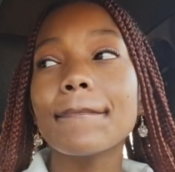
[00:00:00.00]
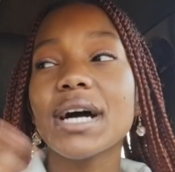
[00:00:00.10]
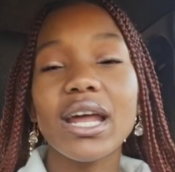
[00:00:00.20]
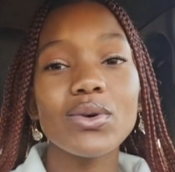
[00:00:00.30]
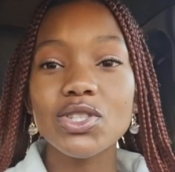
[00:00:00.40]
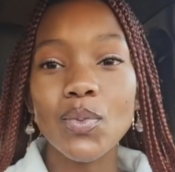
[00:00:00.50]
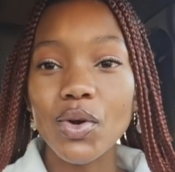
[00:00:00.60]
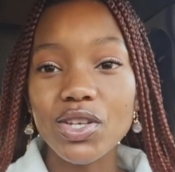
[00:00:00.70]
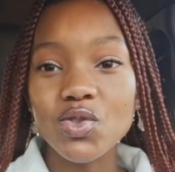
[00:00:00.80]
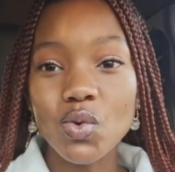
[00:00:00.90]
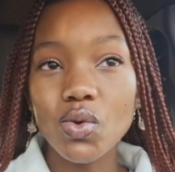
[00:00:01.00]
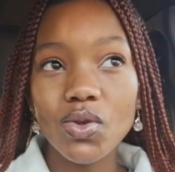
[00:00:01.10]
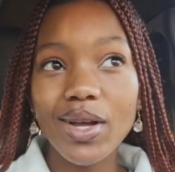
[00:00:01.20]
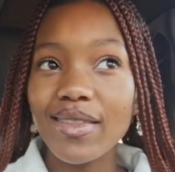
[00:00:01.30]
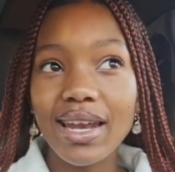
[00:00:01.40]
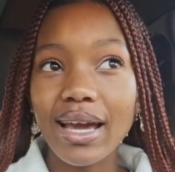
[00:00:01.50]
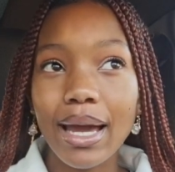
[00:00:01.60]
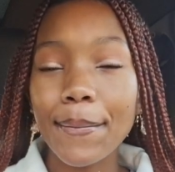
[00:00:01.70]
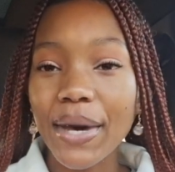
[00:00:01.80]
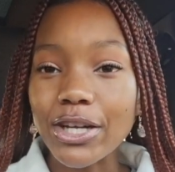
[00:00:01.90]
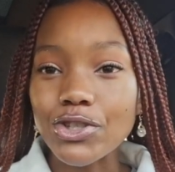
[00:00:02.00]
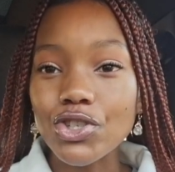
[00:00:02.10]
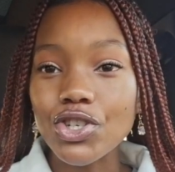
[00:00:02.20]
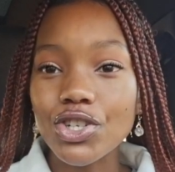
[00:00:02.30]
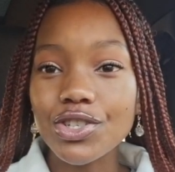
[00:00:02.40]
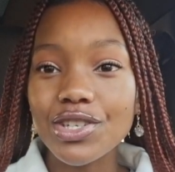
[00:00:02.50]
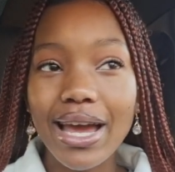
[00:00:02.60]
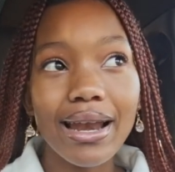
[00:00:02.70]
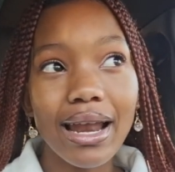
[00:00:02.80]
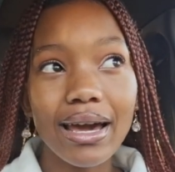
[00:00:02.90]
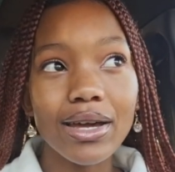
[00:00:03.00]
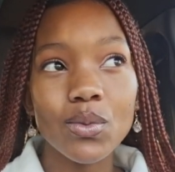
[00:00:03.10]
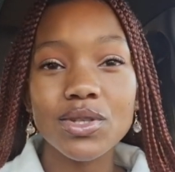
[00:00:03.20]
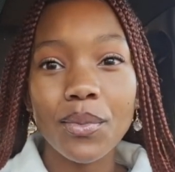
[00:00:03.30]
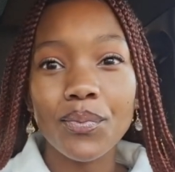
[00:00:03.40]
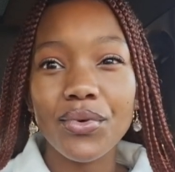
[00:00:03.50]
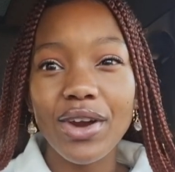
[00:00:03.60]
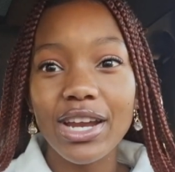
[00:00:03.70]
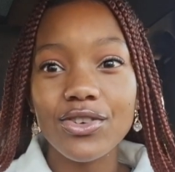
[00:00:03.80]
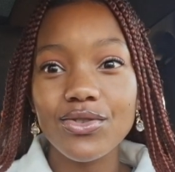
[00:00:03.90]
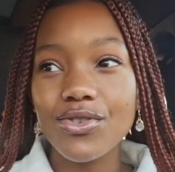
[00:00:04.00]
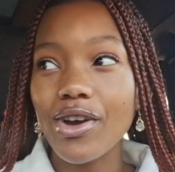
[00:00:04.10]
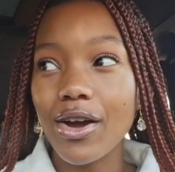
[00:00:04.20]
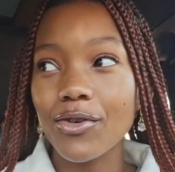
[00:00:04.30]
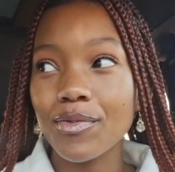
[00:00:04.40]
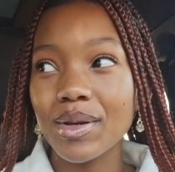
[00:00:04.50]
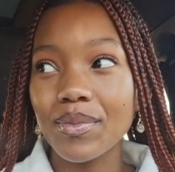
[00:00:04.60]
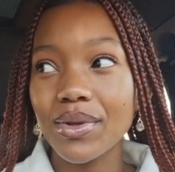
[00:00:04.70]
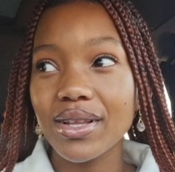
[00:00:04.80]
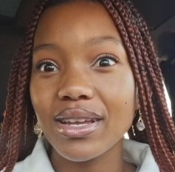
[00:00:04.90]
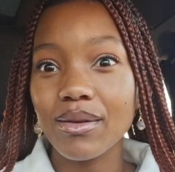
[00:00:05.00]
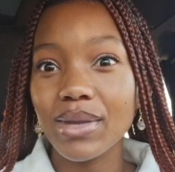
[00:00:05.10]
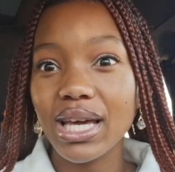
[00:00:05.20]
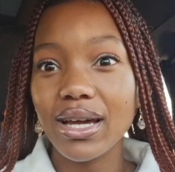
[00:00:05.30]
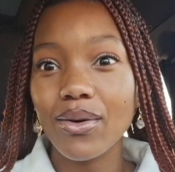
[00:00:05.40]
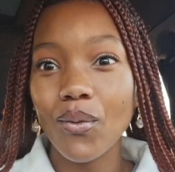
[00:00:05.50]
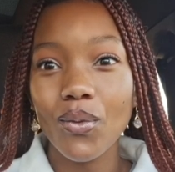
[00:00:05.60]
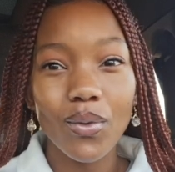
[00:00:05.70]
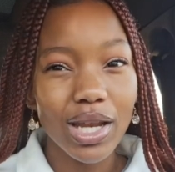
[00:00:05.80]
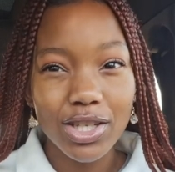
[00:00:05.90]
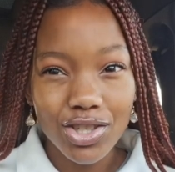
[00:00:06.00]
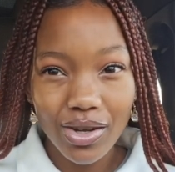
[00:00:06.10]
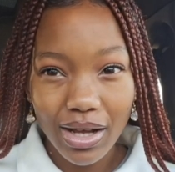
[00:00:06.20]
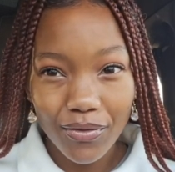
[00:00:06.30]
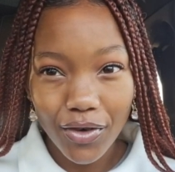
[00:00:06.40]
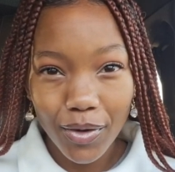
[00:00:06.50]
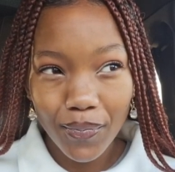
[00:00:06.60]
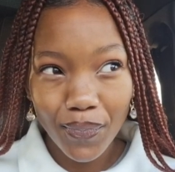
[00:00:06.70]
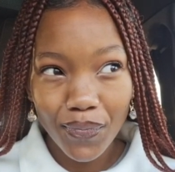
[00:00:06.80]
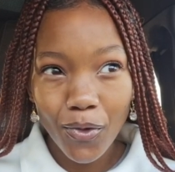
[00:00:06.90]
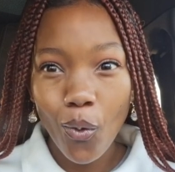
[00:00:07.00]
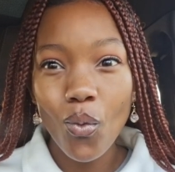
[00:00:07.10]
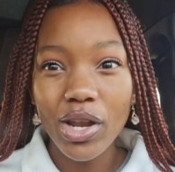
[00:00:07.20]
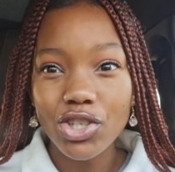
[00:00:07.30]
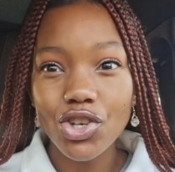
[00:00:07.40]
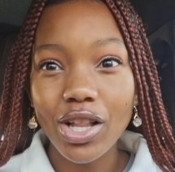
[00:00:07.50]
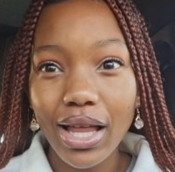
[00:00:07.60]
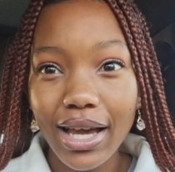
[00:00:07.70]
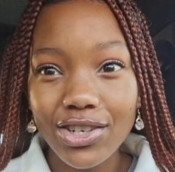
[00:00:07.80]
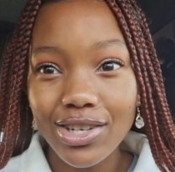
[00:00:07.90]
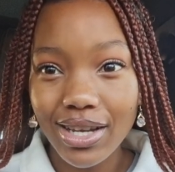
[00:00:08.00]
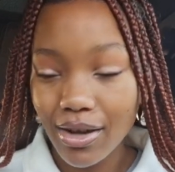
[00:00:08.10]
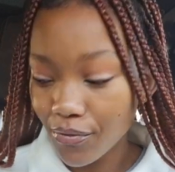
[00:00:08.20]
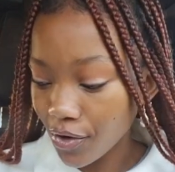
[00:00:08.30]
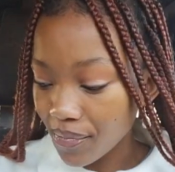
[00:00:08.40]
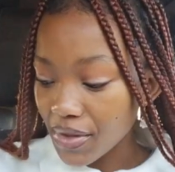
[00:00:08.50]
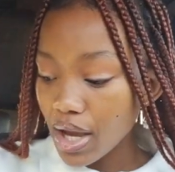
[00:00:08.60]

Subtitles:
But I went to boarding school, and then I came back to church, and like, it was a brand new crowd of people, and I'm like, where did y'all come from? Where did y'all actually come from?